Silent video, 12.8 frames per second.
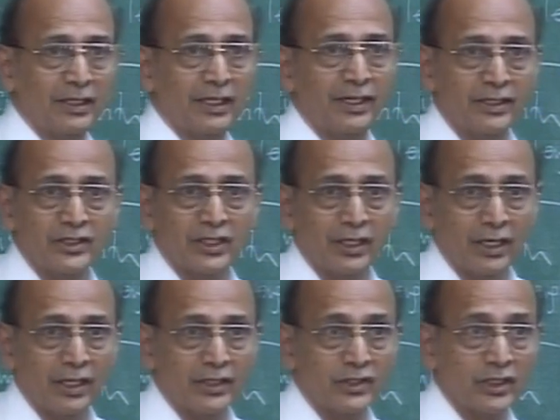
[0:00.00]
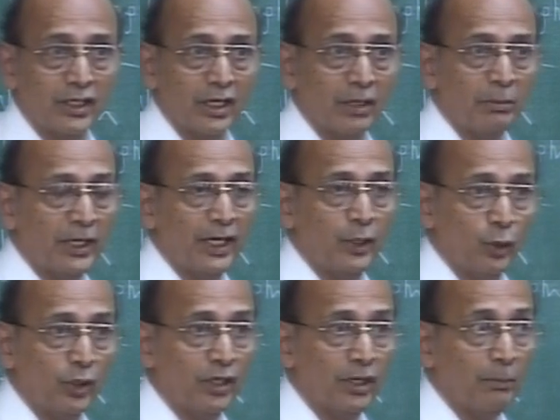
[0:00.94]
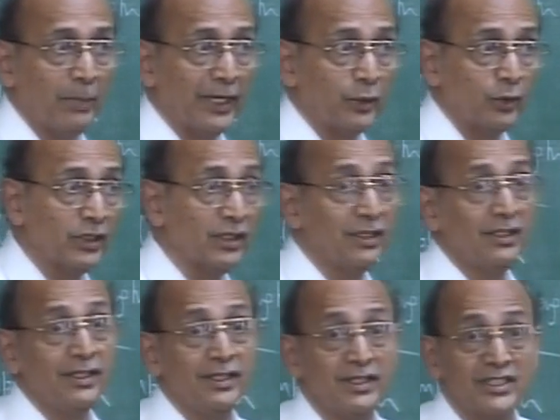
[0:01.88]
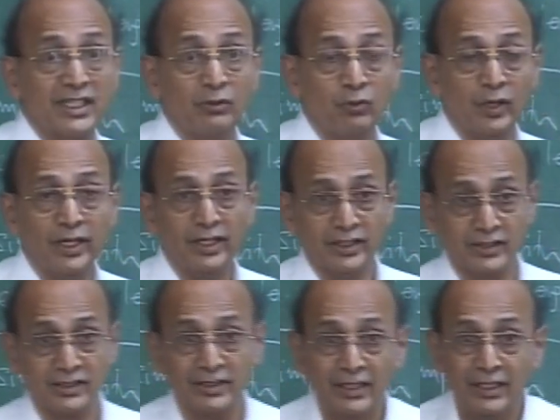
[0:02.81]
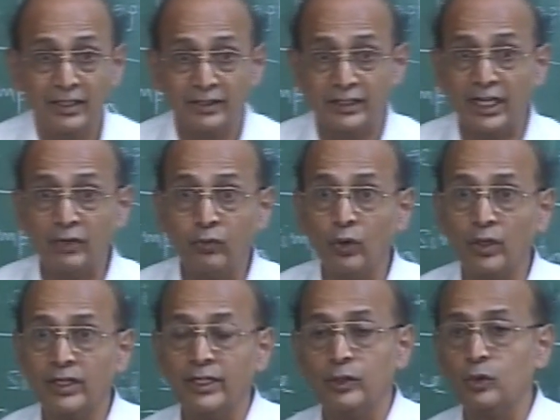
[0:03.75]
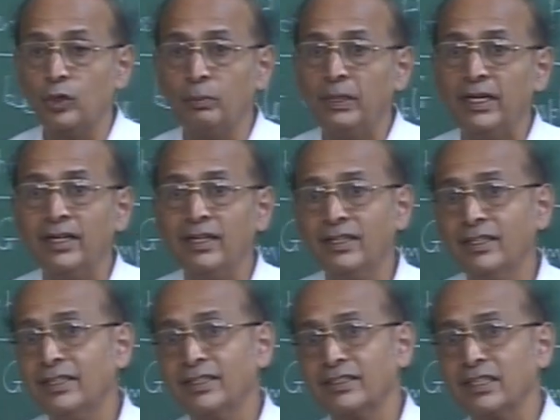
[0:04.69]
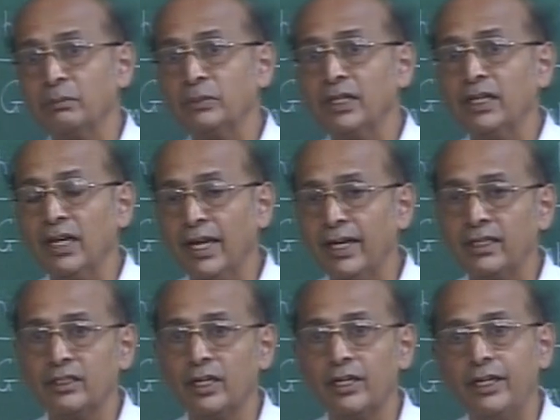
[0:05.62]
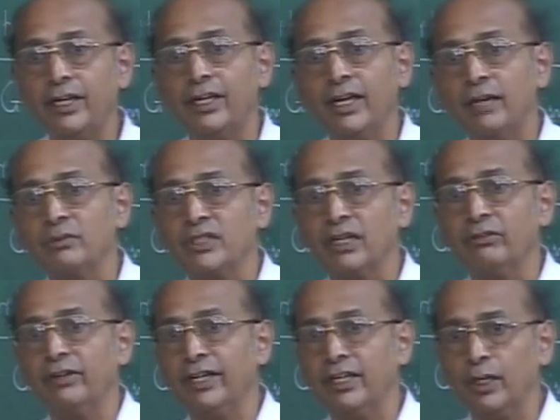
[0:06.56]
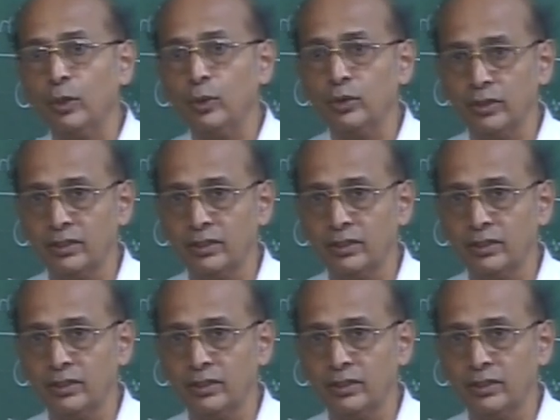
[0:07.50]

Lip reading: etc., but I don't come back to the same vertex. Therefore, it could be something like 30 times I went out,